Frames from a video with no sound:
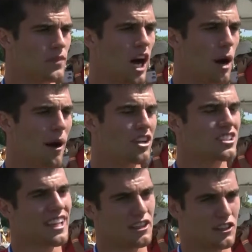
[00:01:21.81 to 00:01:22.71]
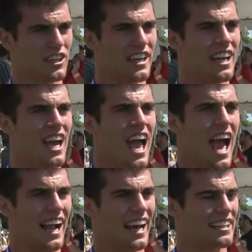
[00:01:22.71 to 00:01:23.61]
Um, I was in lane three, and
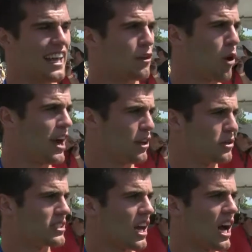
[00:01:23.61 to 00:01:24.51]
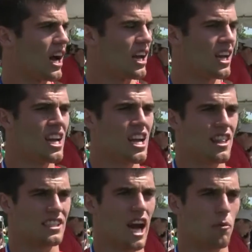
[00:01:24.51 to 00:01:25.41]
I had Lane White, who was uh,
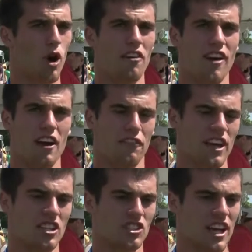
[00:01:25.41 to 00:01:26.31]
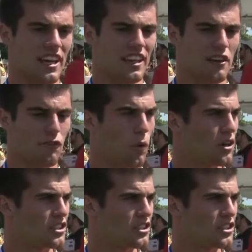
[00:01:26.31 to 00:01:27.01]
the top qualifier for yesterday, in lane four.